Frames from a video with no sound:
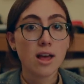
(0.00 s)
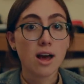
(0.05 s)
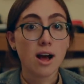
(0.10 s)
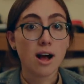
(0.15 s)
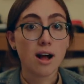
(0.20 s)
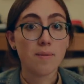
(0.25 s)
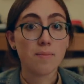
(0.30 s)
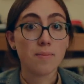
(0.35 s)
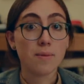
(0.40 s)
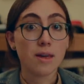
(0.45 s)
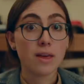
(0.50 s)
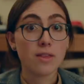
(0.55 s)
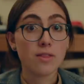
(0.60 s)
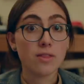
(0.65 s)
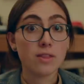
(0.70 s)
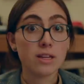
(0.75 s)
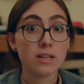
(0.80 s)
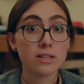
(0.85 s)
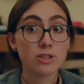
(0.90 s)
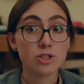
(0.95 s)
Um,
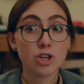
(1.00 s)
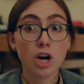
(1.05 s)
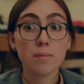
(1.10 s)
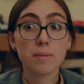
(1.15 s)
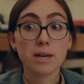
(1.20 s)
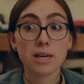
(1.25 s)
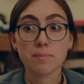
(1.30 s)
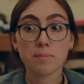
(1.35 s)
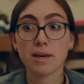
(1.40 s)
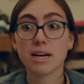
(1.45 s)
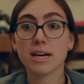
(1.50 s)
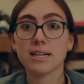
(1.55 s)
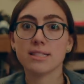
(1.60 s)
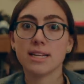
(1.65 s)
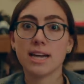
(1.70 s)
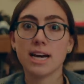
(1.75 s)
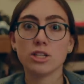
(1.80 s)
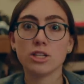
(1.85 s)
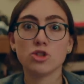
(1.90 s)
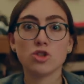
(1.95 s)
this topic, because it
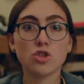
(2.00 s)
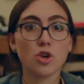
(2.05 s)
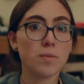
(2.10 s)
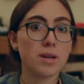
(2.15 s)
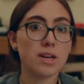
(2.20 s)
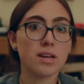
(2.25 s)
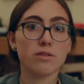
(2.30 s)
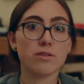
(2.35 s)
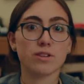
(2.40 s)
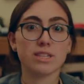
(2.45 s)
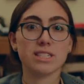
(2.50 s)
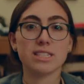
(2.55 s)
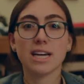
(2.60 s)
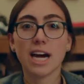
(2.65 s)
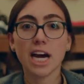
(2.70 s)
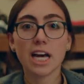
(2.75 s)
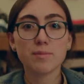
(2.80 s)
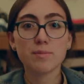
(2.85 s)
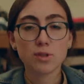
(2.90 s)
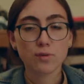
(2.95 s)
has so many different
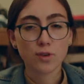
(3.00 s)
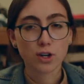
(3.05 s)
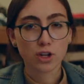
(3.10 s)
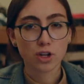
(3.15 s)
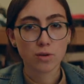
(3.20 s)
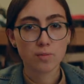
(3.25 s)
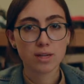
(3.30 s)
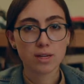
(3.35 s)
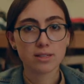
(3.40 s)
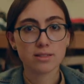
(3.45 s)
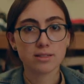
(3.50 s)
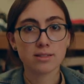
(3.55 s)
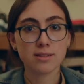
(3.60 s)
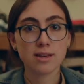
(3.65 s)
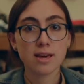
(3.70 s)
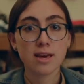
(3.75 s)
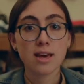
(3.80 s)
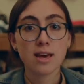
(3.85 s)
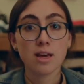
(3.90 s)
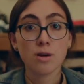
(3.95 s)
types of arguments,
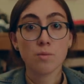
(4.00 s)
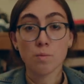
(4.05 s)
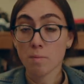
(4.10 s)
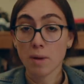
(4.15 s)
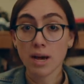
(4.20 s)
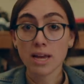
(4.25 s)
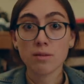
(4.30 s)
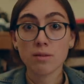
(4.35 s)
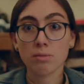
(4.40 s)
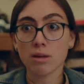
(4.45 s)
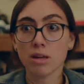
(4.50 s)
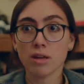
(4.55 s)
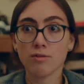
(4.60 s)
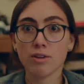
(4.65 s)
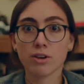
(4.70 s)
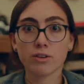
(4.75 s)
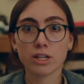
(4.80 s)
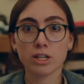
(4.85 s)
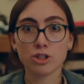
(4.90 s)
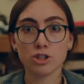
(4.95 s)
might be a
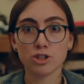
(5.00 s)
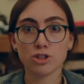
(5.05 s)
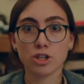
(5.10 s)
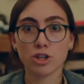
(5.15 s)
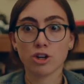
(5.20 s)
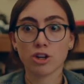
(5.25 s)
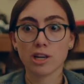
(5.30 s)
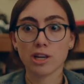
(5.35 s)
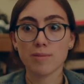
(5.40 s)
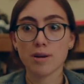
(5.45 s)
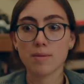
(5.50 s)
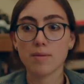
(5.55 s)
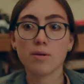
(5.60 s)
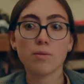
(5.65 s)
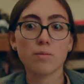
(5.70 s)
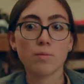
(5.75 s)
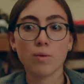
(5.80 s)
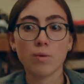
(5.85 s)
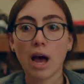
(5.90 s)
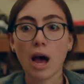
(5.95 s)
very interesting argument
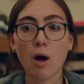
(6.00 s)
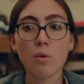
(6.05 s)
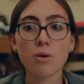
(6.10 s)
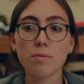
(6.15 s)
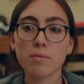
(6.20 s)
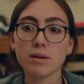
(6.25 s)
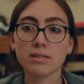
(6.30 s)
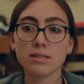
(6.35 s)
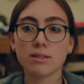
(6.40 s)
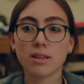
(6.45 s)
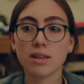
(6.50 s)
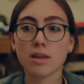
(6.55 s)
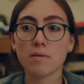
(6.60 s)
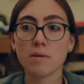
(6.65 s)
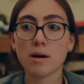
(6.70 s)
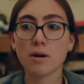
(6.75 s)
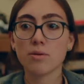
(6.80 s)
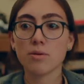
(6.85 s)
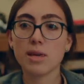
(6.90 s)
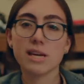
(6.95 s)
about how we must think
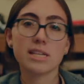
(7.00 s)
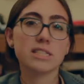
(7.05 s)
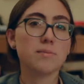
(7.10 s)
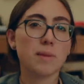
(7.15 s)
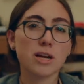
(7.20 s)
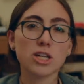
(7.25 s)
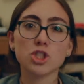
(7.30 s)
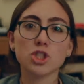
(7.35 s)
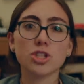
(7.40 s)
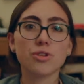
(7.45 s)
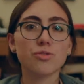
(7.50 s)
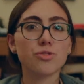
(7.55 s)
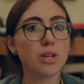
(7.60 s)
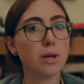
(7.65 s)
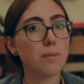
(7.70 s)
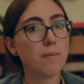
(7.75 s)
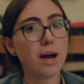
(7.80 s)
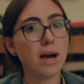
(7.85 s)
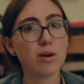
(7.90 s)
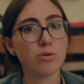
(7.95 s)
about the expansion of
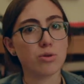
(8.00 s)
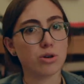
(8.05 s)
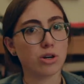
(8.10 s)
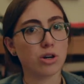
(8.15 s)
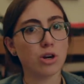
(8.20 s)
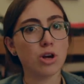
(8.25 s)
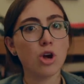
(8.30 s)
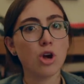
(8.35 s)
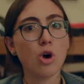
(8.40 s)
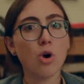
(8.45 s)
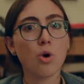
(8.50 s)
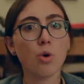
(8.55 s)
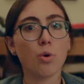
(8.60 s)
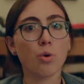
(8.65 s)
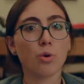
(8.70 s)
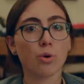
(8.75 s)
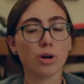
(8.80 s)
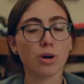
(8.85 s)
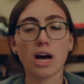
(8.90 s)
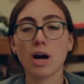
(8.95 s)
state power,
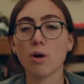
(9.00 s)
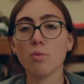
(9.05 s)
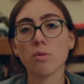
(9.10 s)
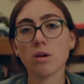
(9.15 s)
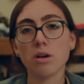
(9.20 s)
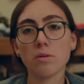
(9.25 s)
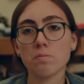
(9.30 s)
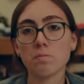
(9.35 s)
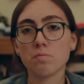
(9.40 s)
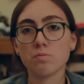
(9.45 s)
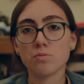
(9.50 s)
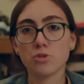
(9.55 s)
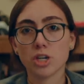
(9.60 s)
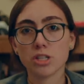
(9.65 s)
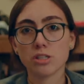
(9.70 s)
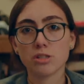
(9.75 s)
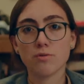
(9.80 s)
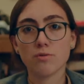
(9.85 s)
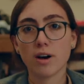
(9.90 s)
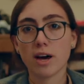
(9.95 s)
or how we
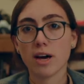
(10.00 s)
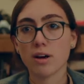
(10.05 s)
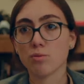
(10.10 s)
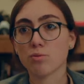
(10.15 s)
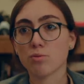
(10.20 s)
justify